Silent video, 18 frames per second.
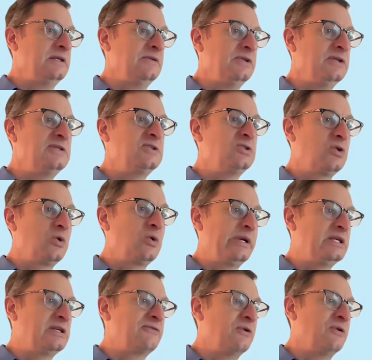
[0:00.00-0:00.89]
This
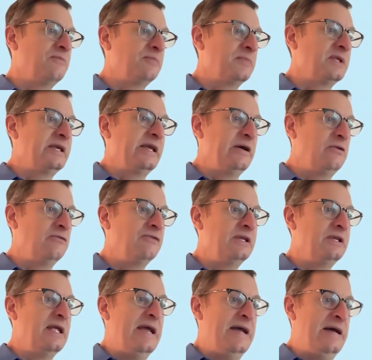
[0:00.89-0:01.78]
story is from
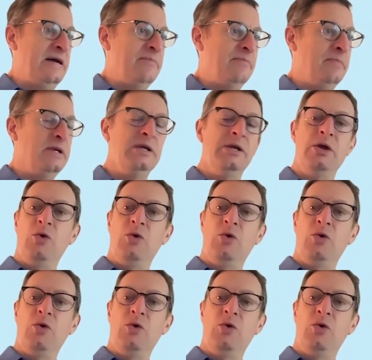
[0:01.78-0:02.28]
Kelvin M.